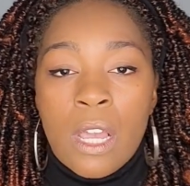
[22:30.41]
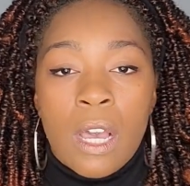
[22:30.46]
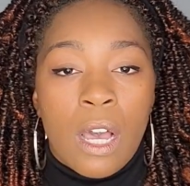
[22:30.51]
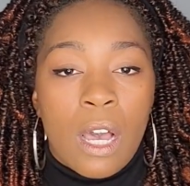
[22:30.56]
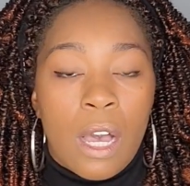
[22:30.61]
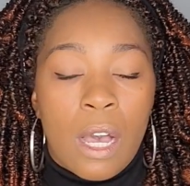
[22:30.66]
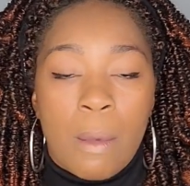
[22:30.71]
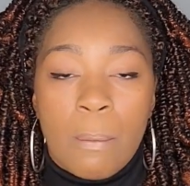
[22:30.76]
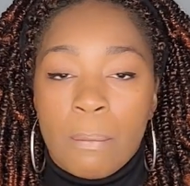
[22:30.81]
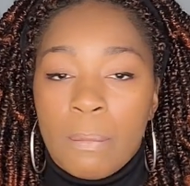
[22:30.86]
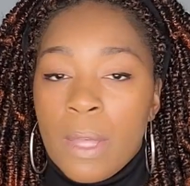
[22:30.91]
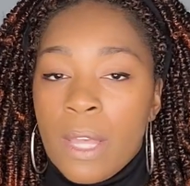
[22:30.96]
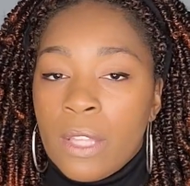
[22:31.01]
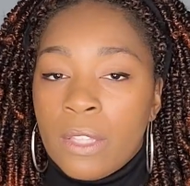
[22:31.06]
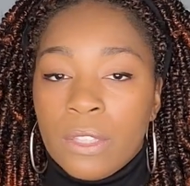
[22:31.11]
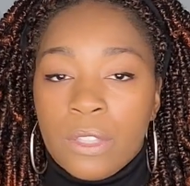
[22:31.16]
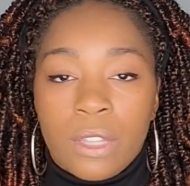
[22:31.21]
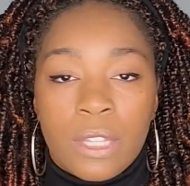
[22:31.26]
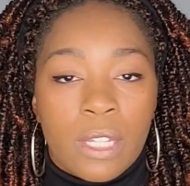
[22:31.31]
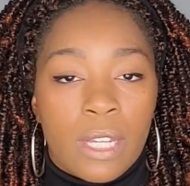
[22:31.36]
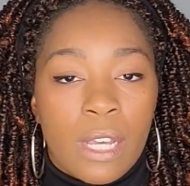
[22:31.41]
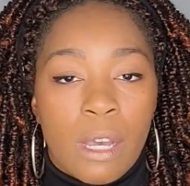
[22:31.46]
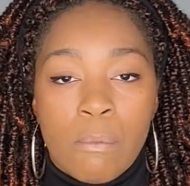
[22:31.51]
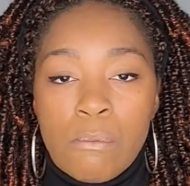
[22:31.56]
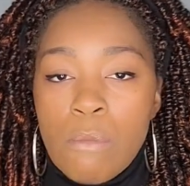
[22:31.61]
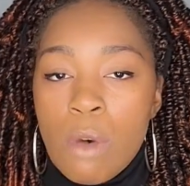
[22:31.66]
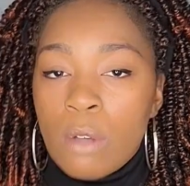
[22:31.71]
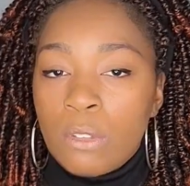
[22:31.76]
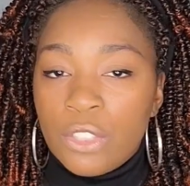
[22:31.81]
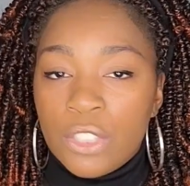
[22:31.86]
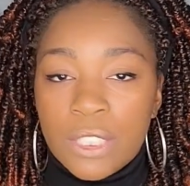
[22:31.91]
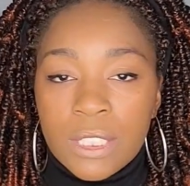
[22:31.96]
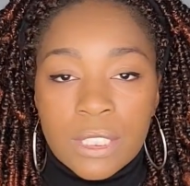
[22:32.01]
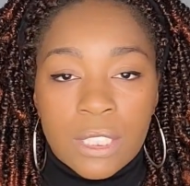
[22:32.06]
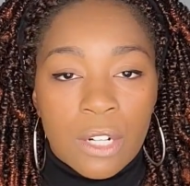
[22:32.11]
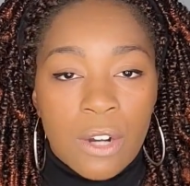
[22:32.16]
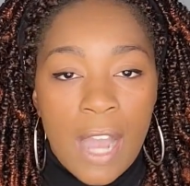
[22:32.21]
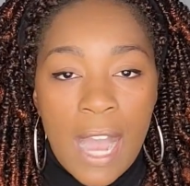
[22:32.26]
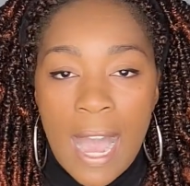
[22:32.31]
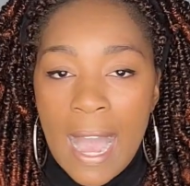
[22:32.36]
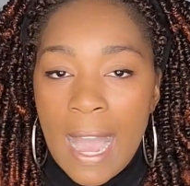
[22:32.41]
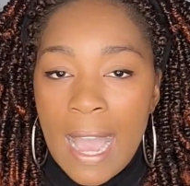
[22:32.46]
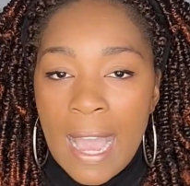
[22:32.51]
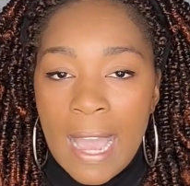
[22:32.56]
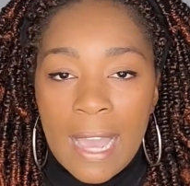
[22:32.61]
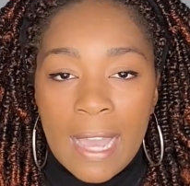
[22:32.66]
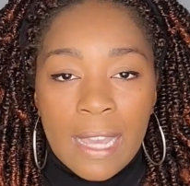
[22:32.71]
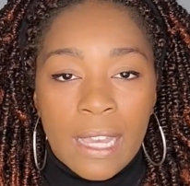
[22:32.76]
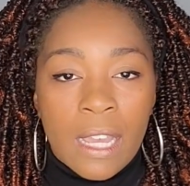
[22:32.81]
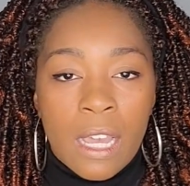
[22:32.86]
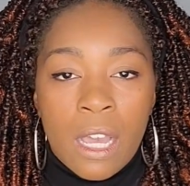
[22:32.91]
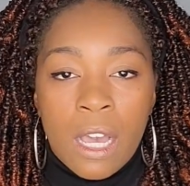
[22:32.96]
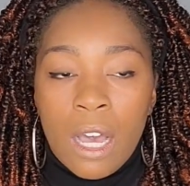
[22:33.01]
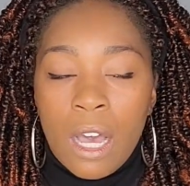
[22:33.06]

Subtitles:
The emotions are high.